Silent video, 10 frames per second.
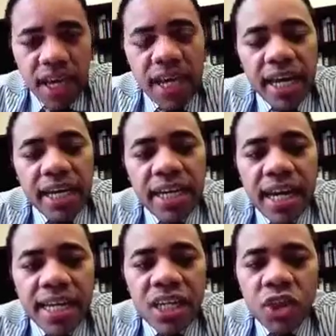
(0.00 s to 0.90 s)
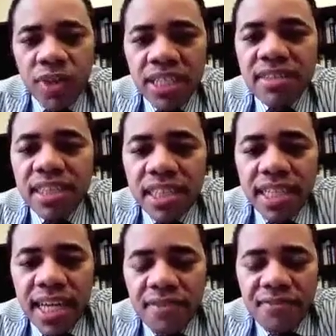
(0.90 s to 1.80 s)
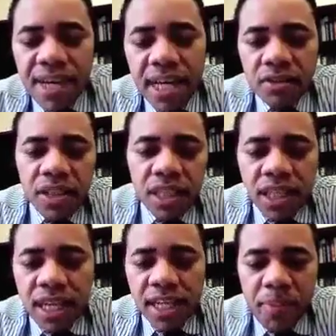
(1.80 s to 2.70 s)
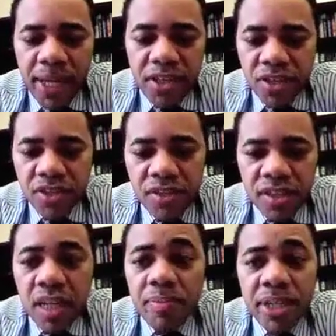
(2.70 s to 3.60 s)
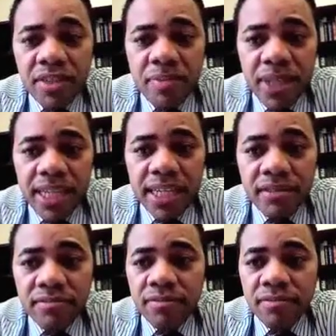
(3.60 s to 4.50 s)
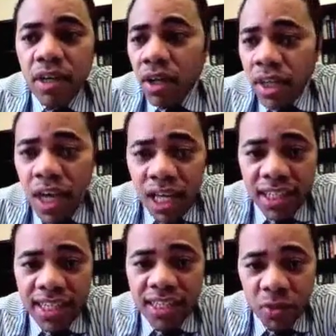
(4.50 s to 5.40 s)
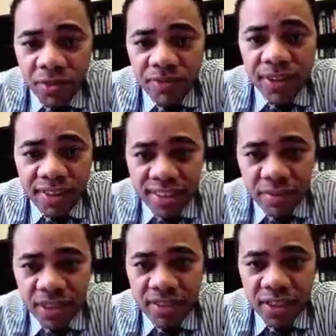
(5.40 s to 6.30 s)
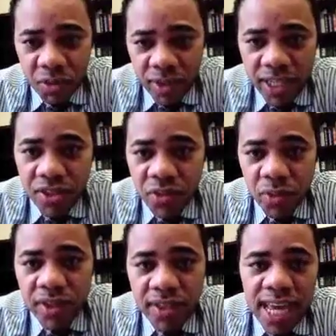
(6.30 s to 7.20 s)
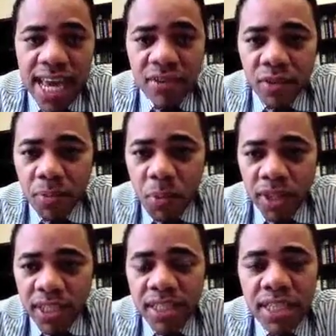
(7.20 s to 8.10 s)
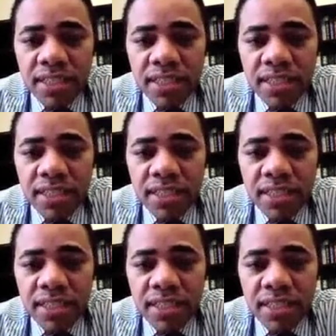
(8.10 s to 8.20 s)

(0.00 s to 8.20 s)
And increasingly, I found a lot of patients coming to me and other colleagues with very similar situations where they hadn't reported